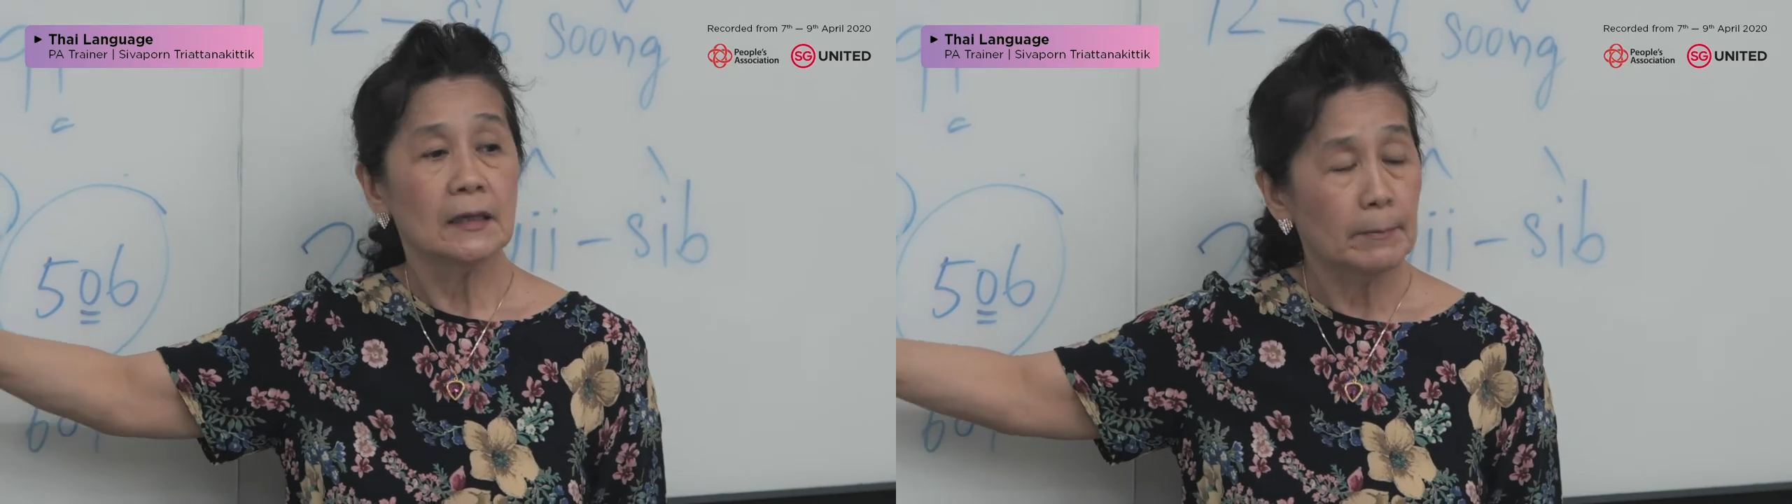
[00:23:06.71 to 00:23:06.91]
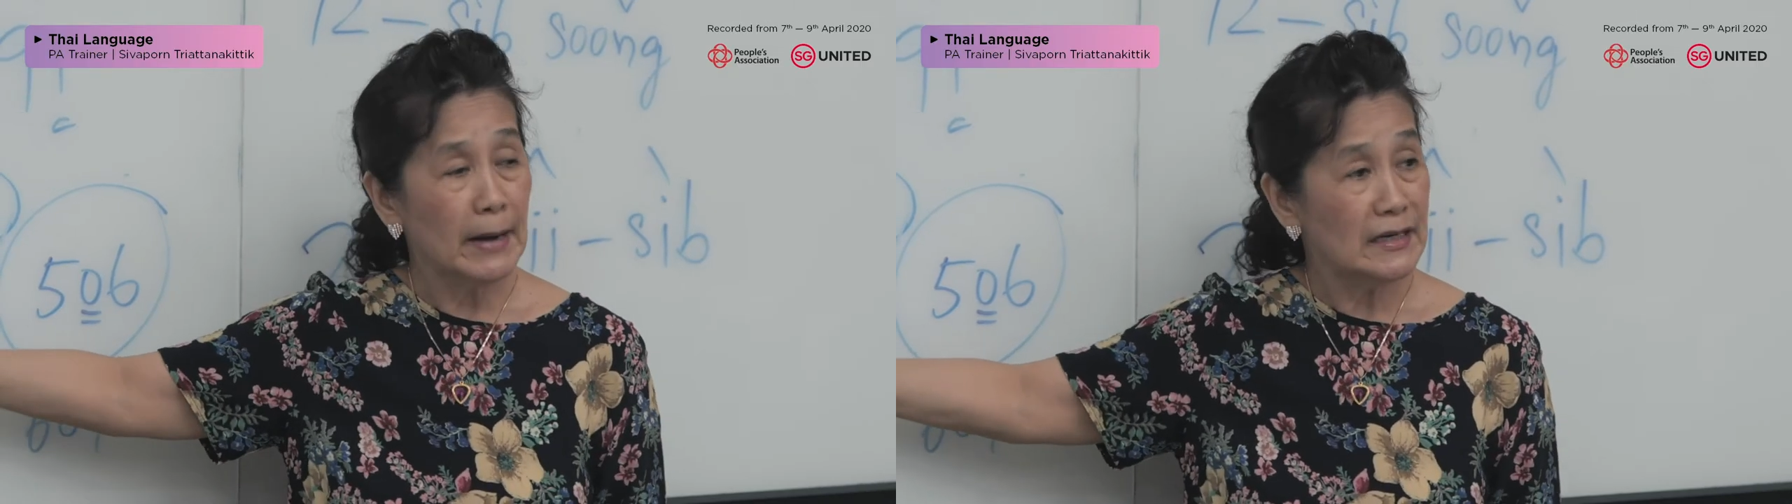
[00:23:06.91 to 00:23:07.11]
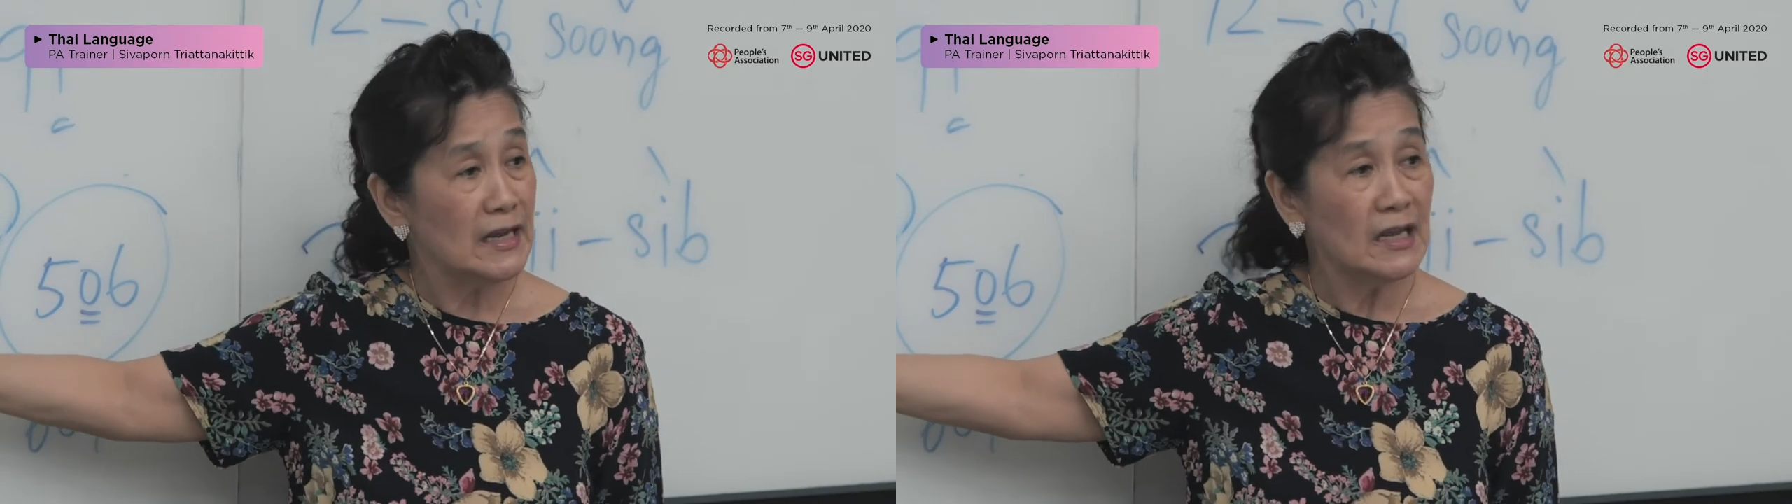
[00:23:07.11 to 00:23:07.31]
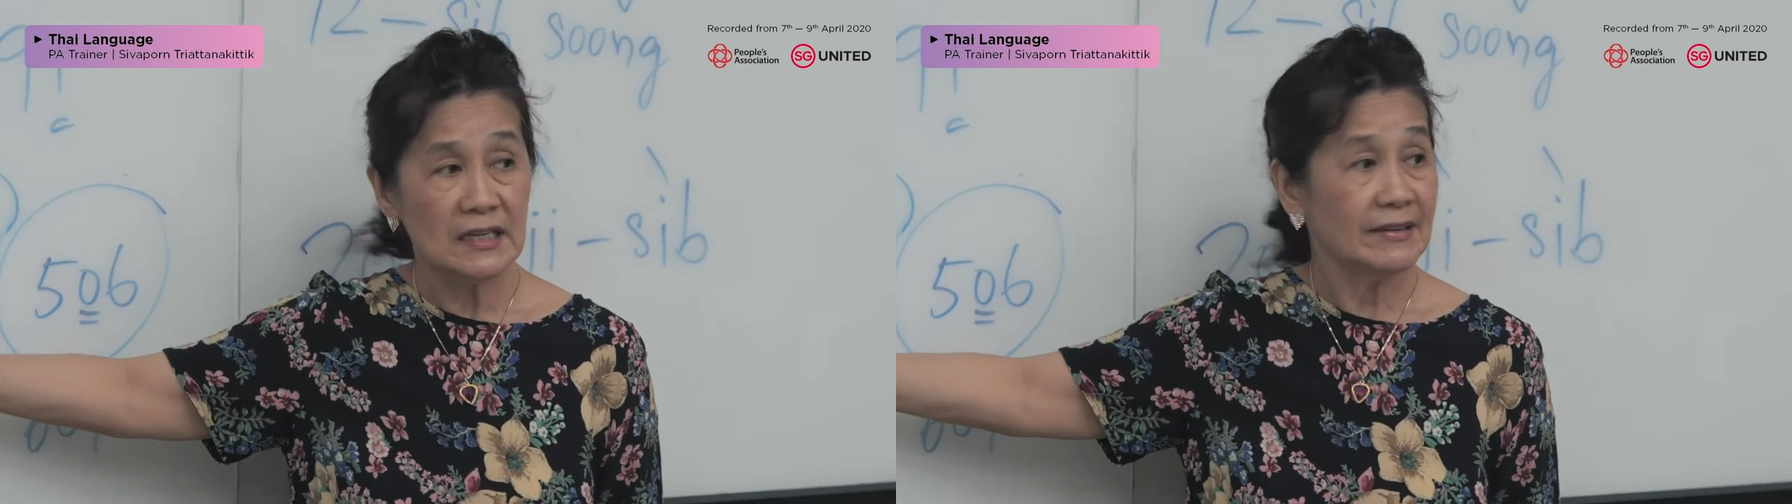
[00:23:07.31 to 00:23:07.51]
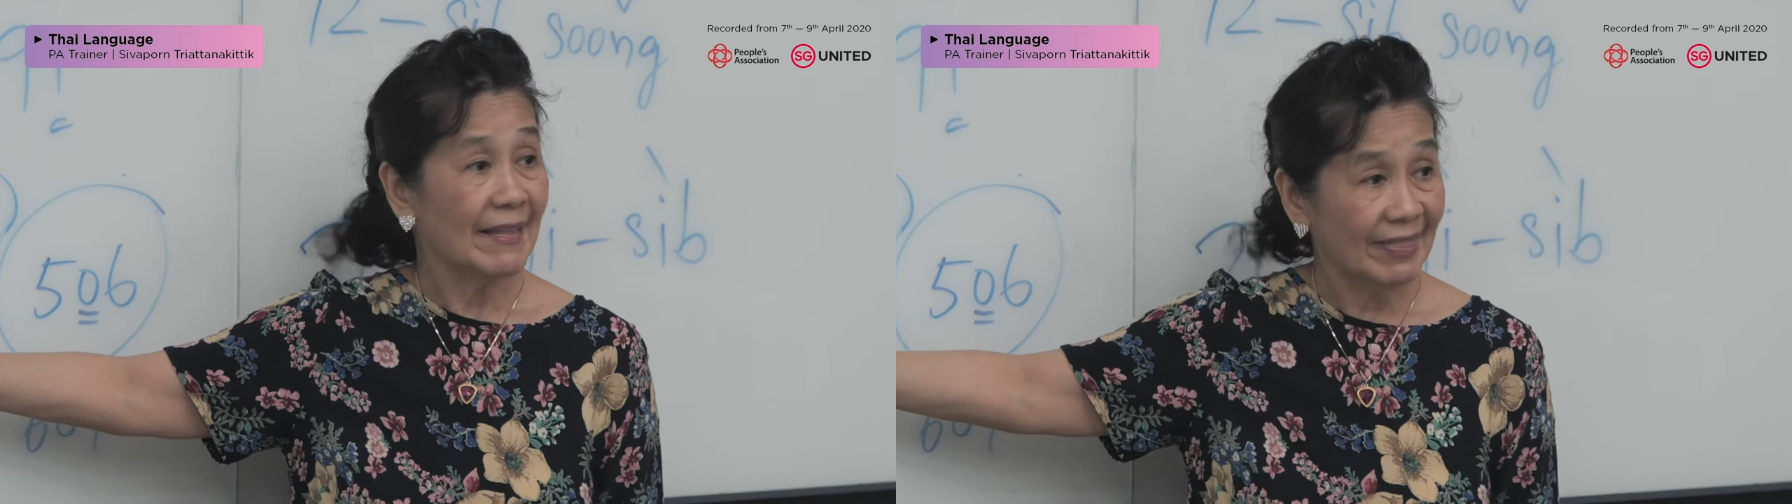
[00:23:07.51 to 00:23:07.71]
The money
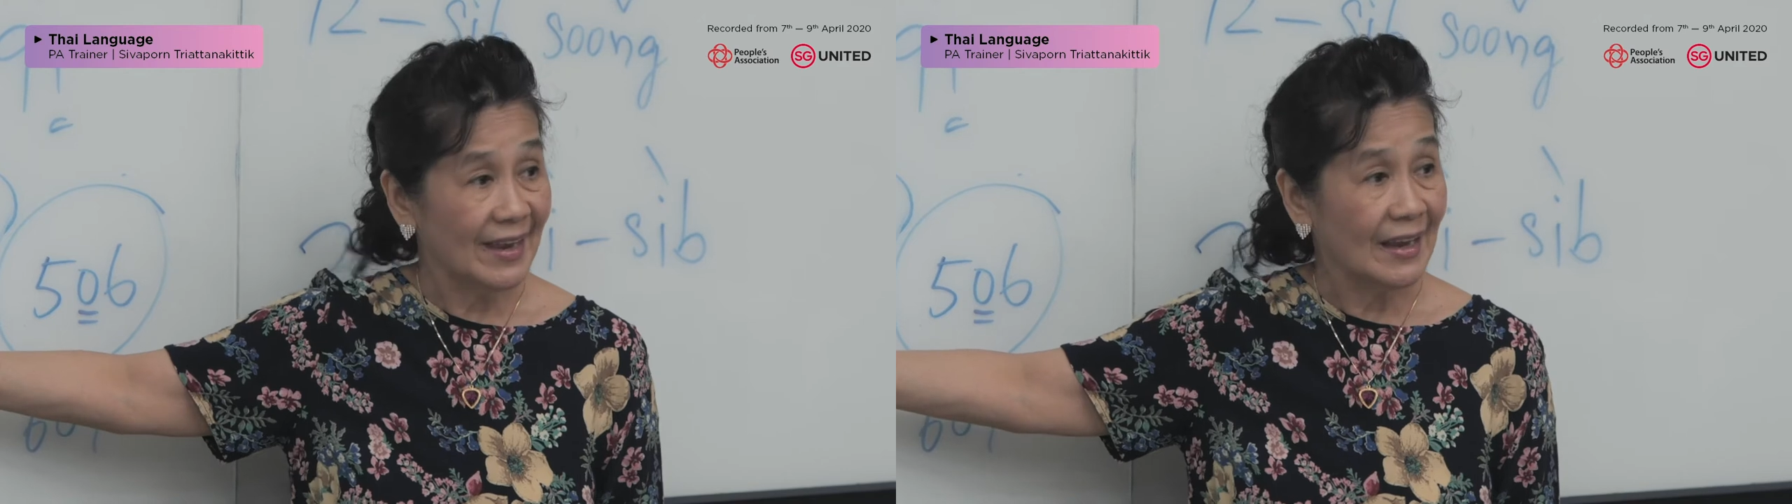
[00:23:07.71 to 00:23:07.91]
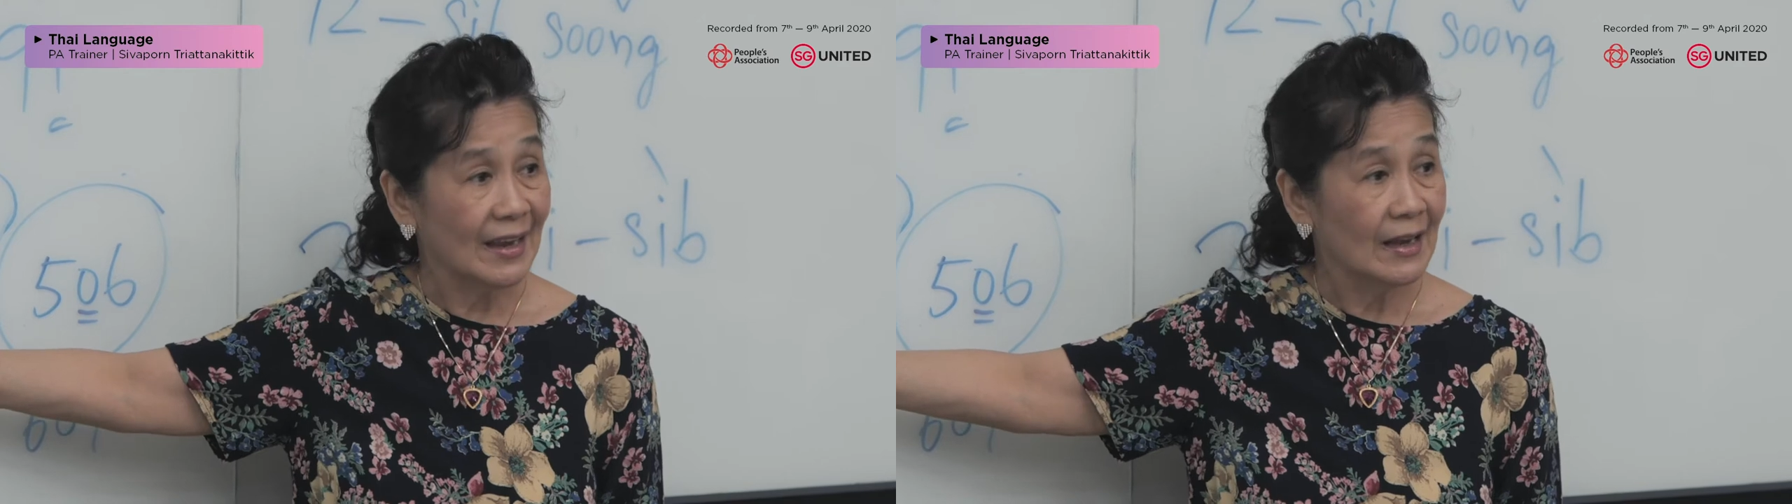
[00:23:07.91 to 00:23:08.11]
is nothing.